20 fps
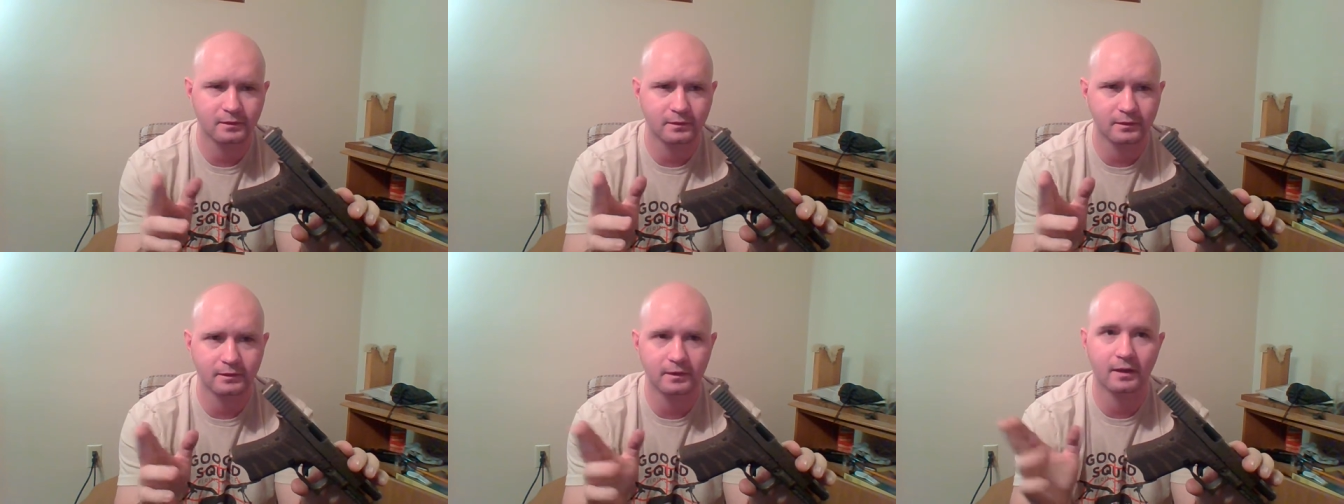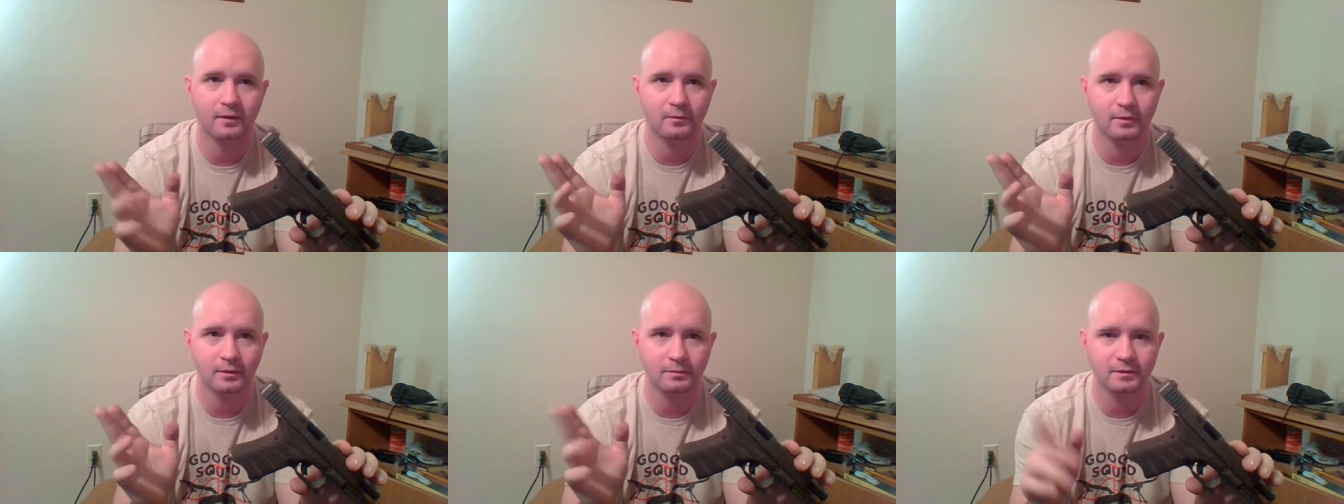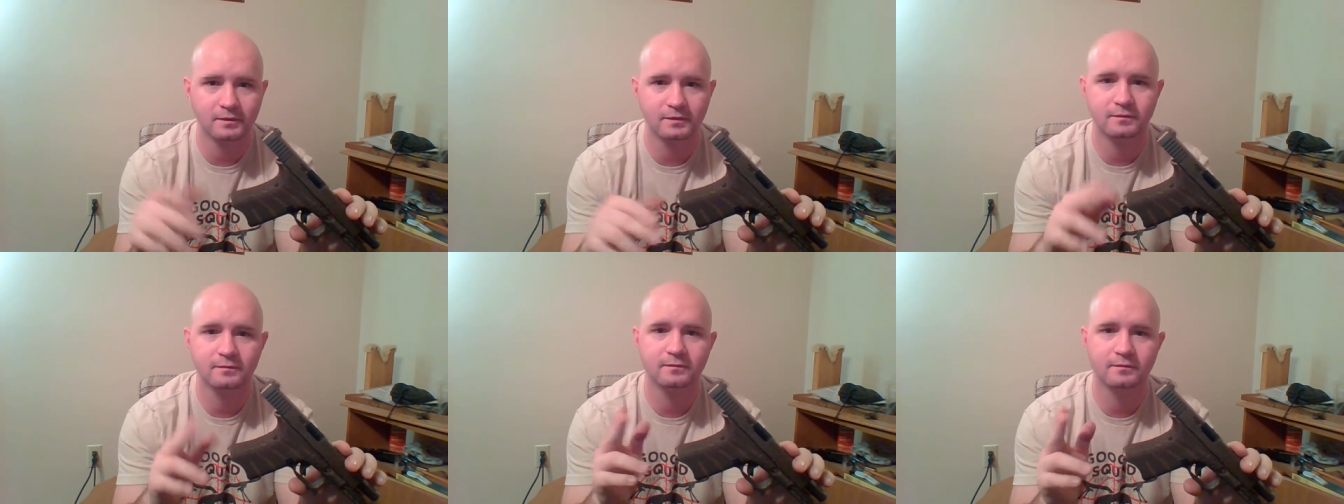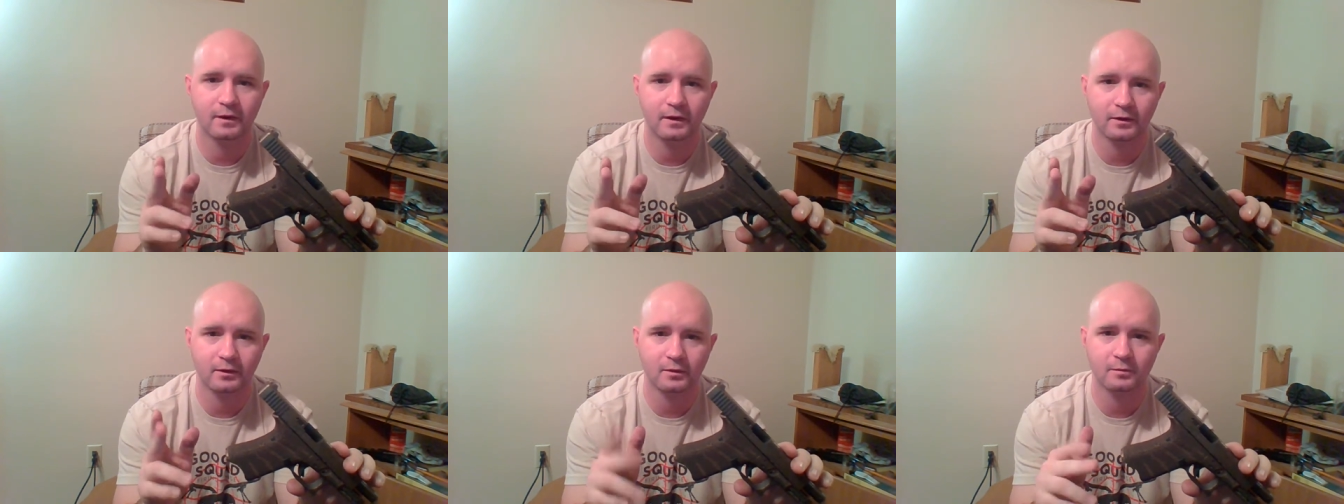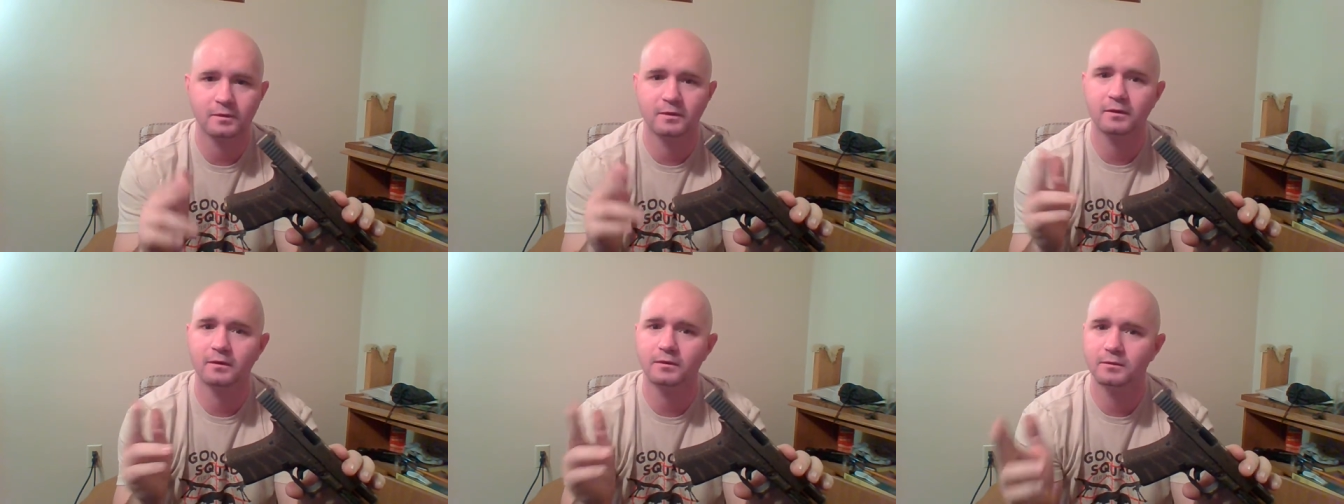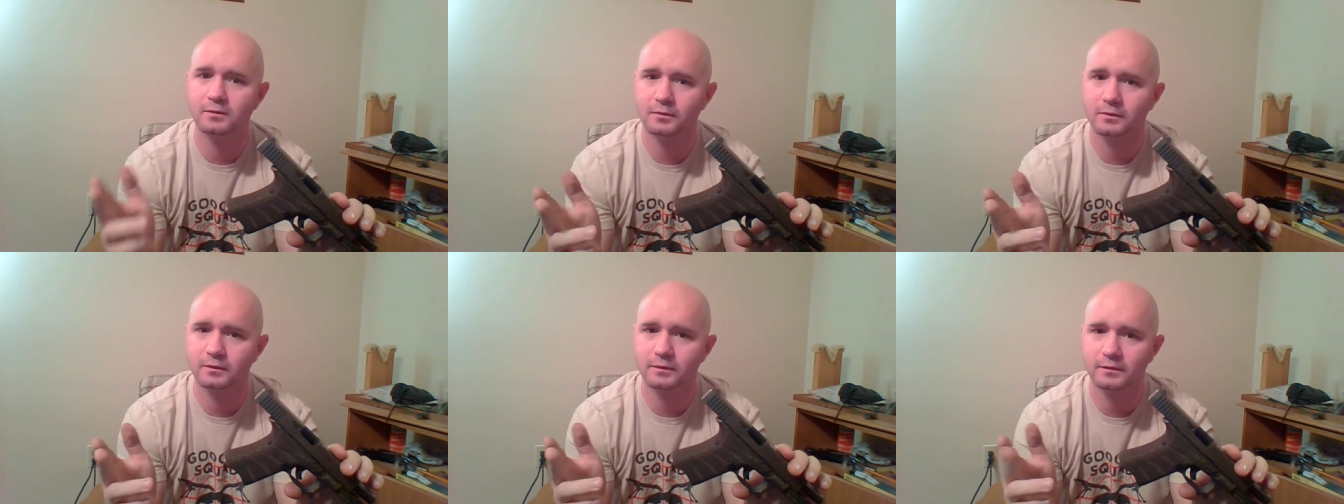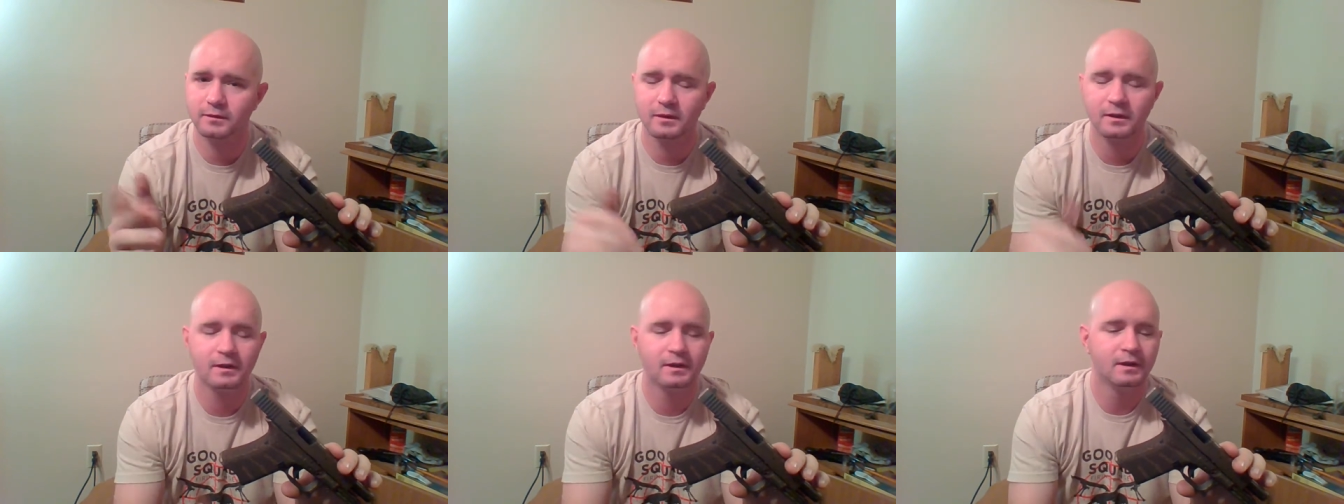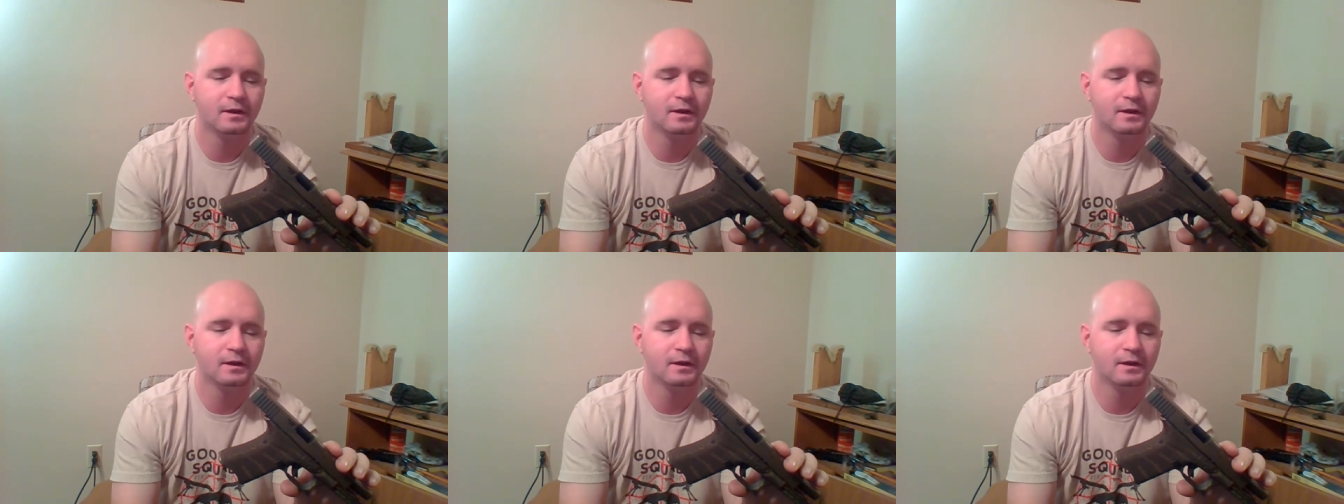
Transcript: are not weapons, firearms. They're tools.